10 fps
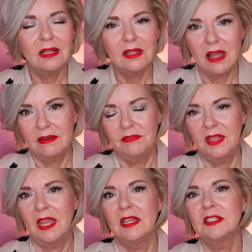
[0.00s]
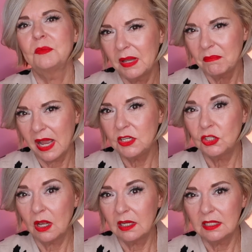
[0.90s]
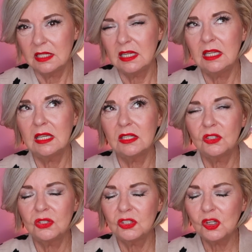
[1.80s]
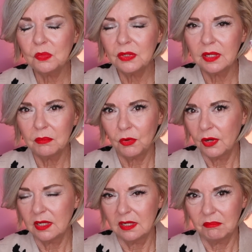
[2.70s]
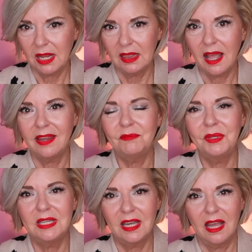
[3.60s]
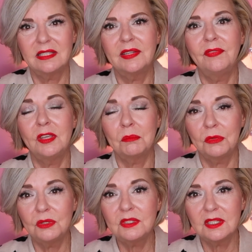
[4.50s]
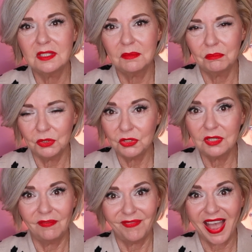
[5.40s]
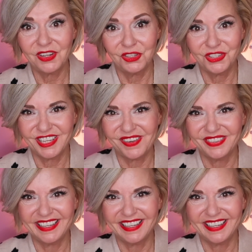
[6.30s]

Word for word: a lot of things. But my chaga tea is super important in my life because of the immune system boosting factors of